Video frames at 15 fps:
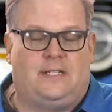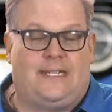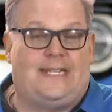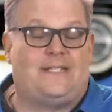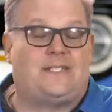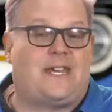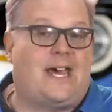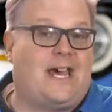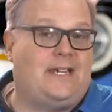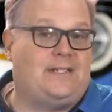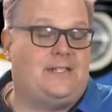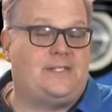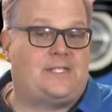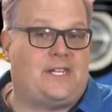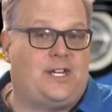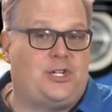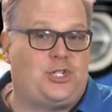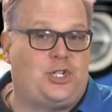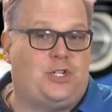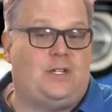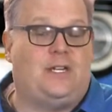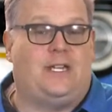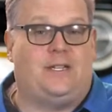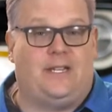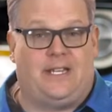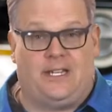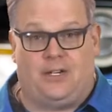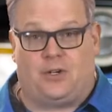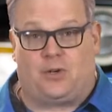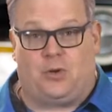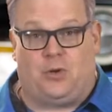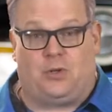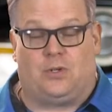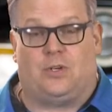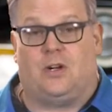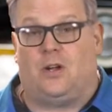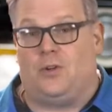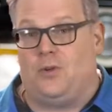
Is condensation in the intercooler